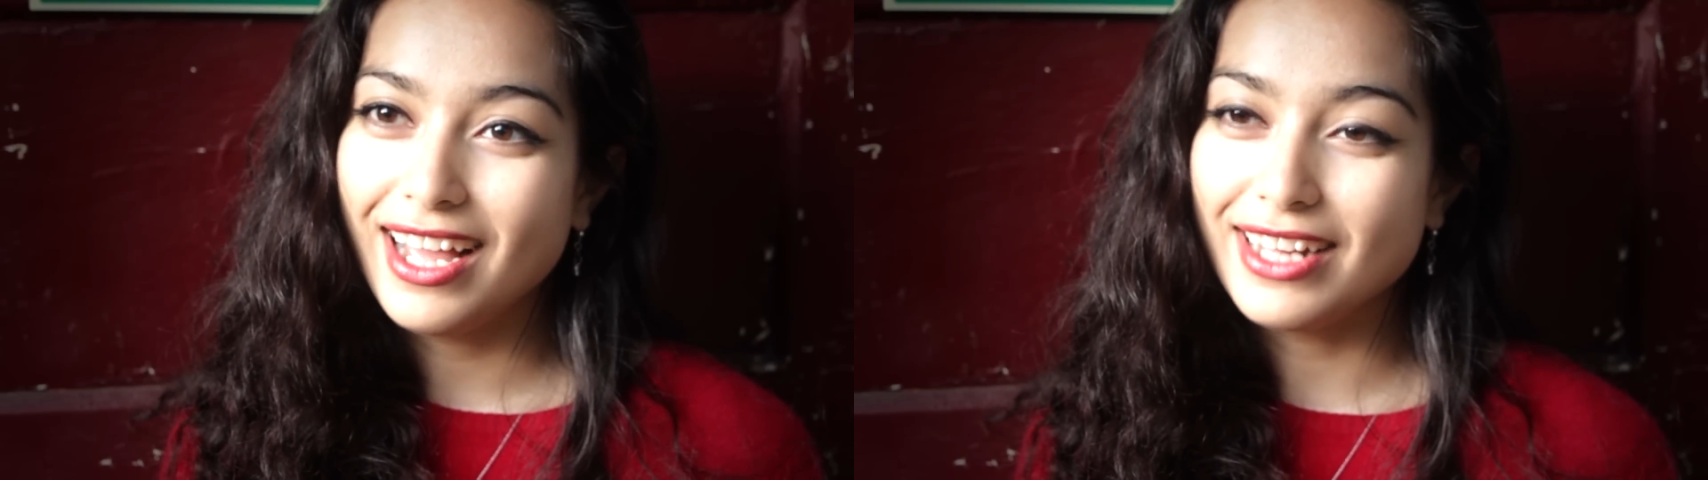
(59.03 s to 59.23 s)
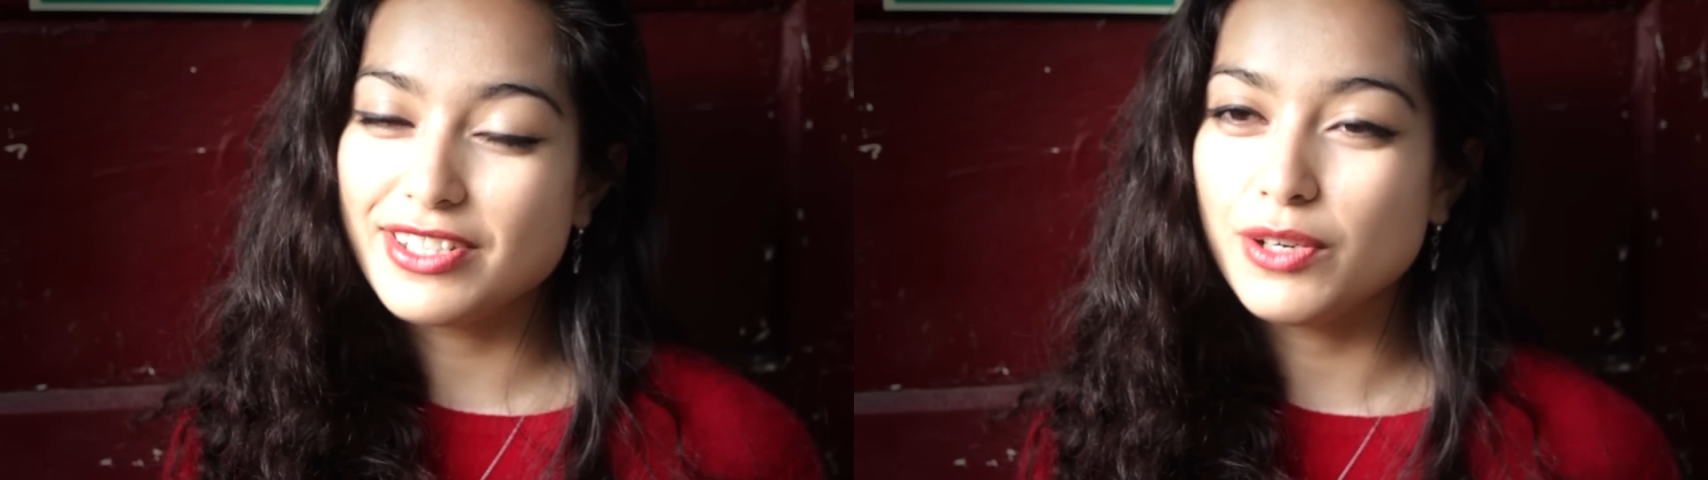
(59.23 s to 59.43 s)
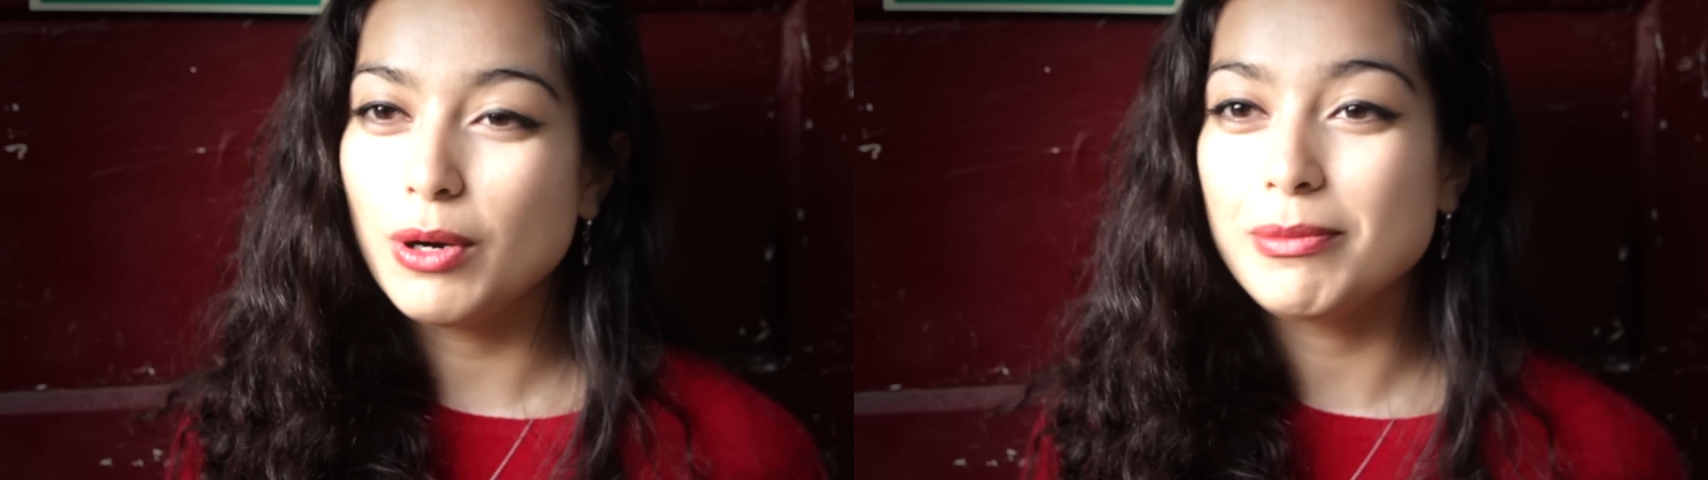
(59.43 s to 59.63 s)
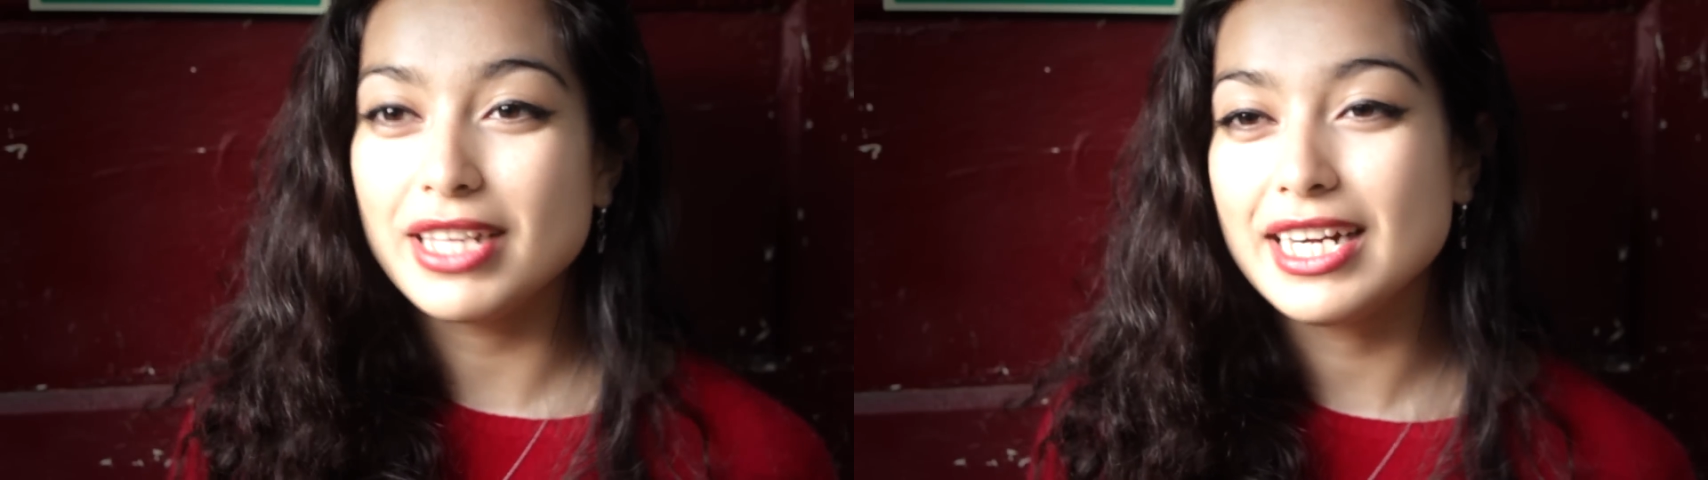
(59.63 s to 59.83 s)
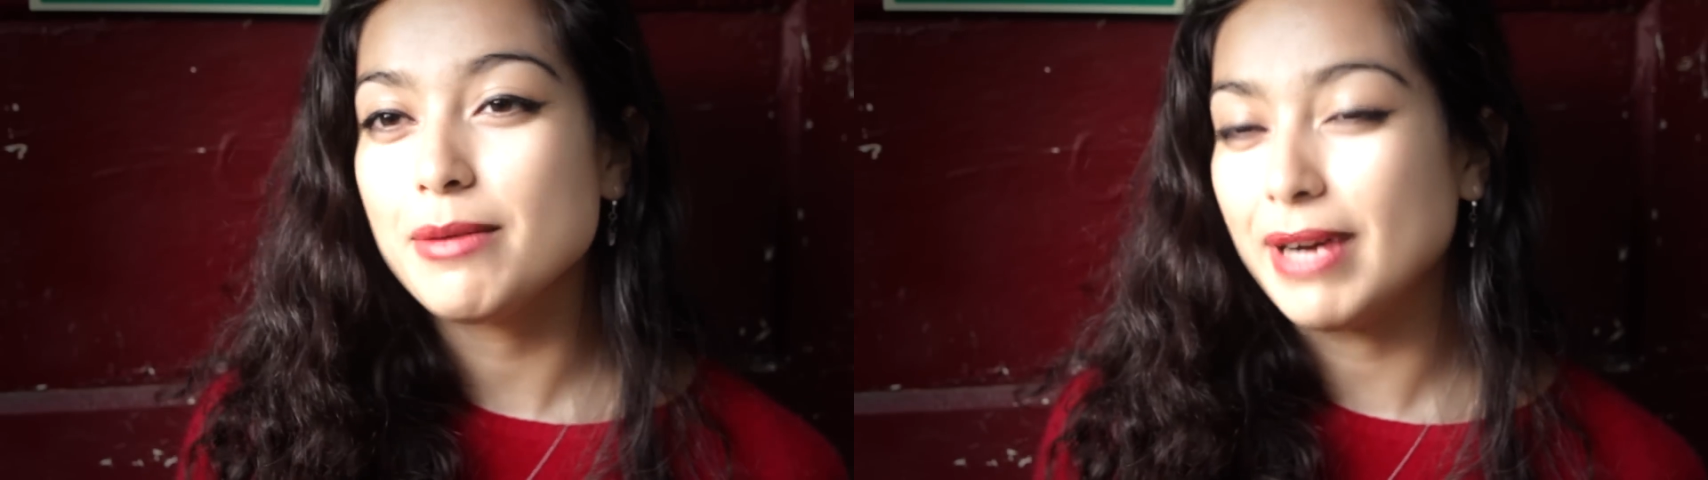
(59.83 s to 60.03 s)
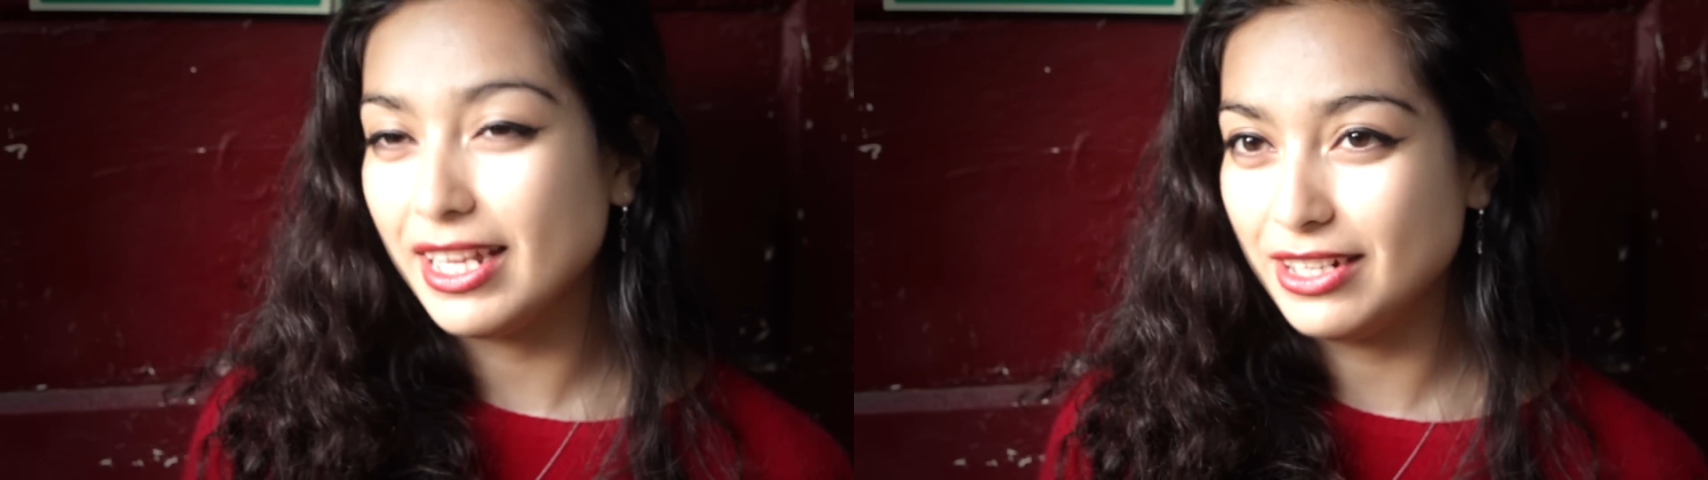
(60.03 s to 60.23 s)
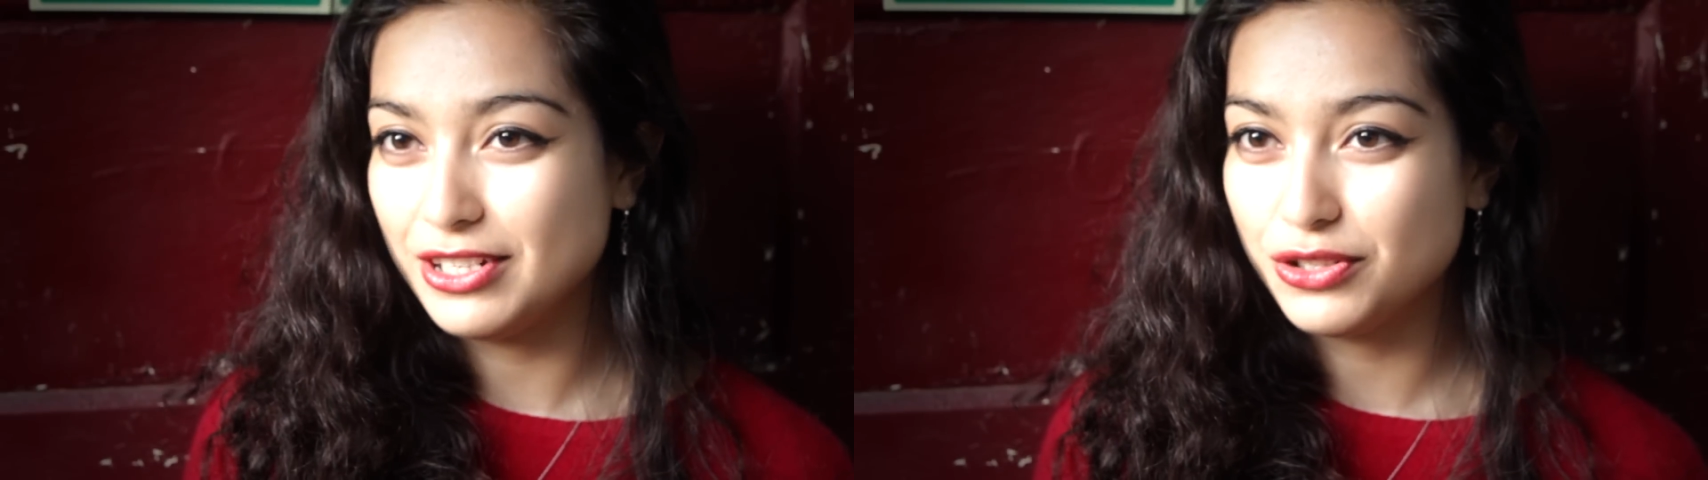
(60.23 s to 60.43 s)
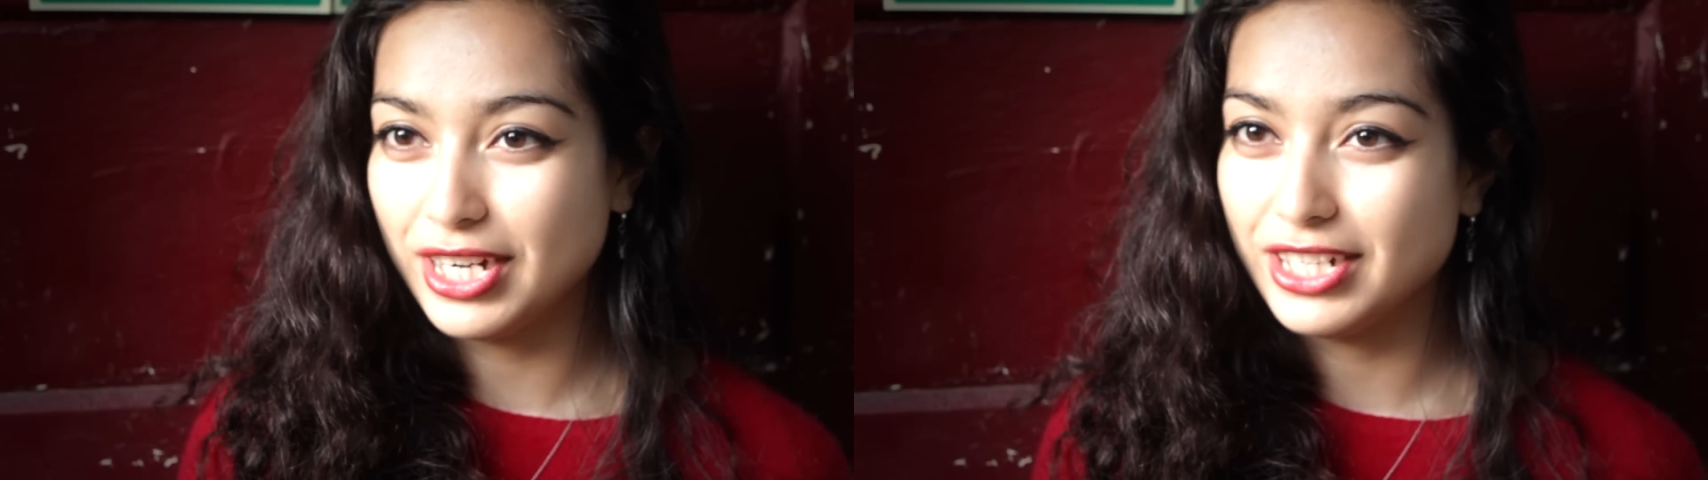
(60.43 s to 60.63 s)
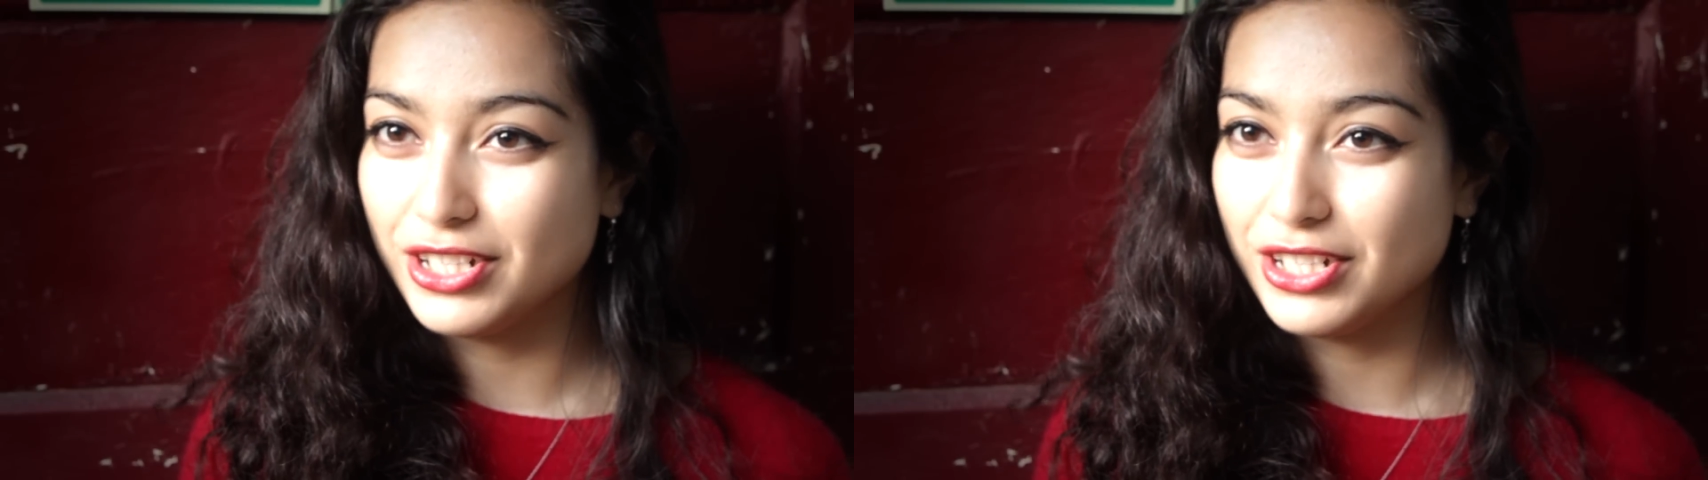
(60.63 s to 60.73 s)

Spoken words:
And so what Millennium Island is trying